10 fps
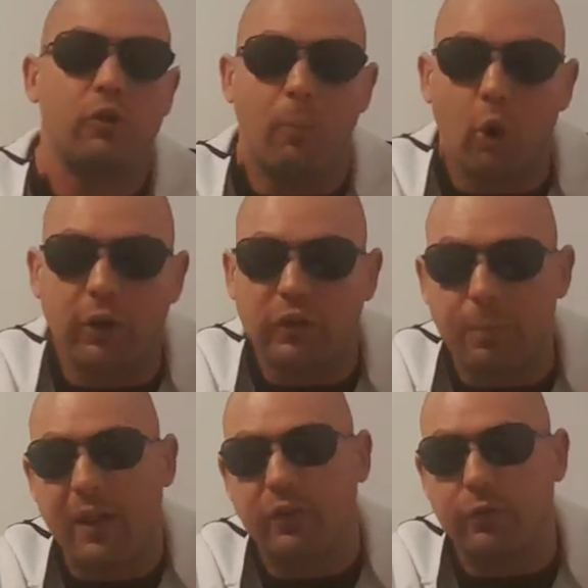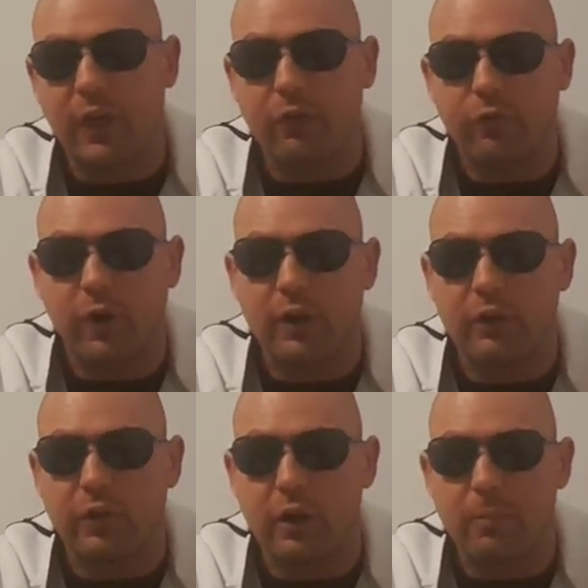the more expensive that fund
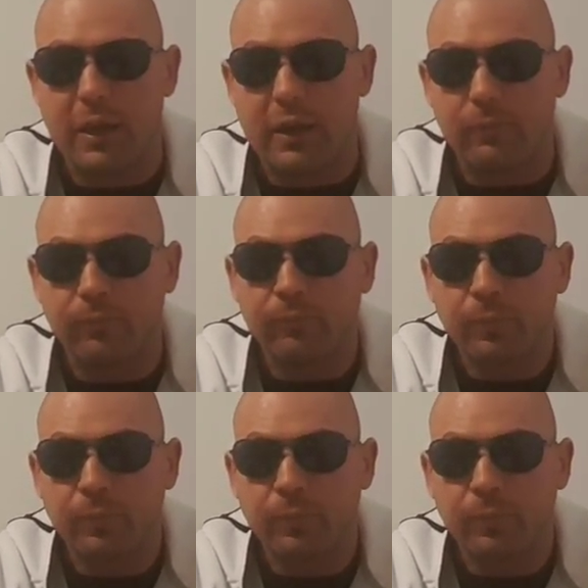is going to be.